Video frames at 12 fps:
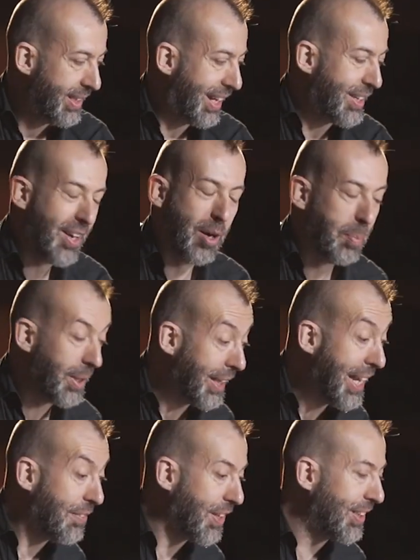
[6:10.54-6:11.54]
I can't
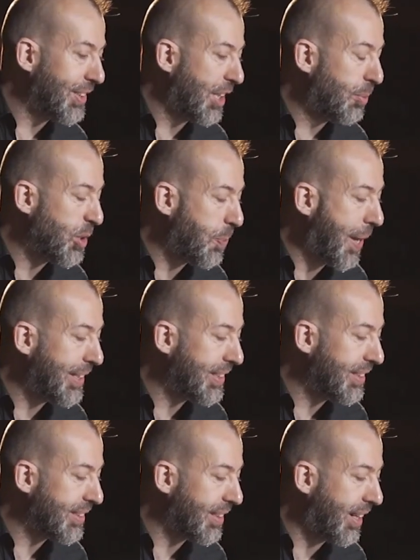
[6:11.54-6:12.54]
believe that there's so much bass
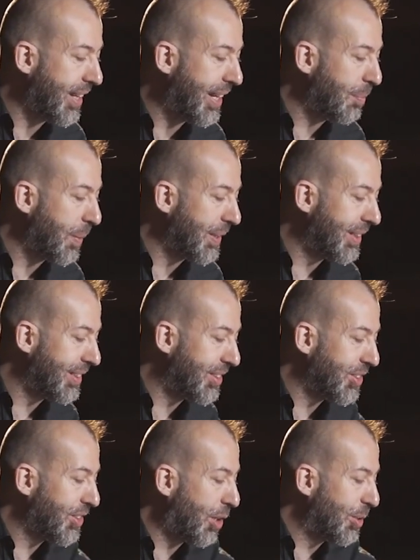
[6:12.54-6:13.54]
in this tiny amp, and it's
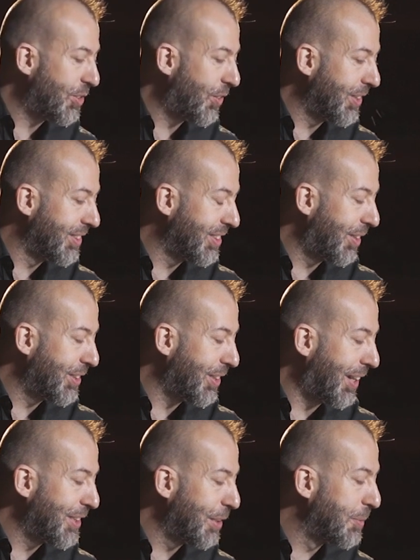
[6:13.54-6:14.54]
just so much fun. So
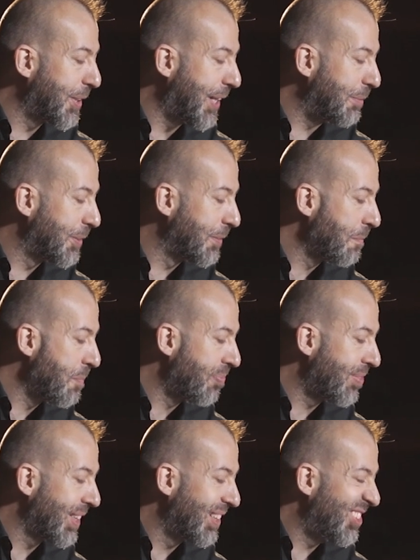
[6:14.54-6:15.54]
I sometimes
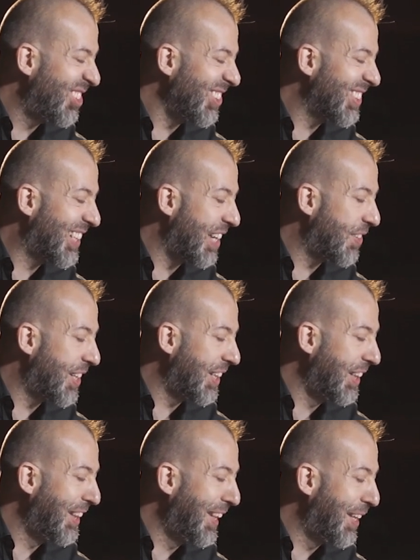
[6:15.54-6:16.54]
just give it a
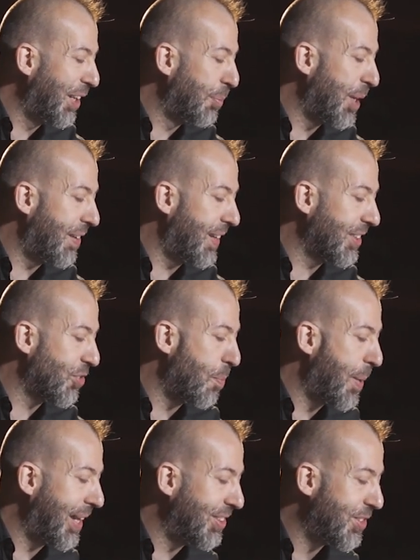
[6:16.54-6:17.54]
little bit of extra
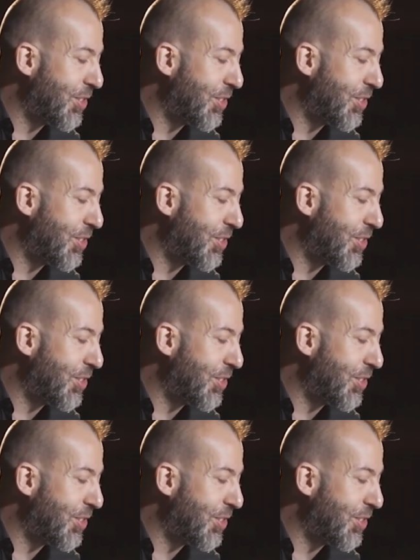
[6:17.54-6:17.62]
bass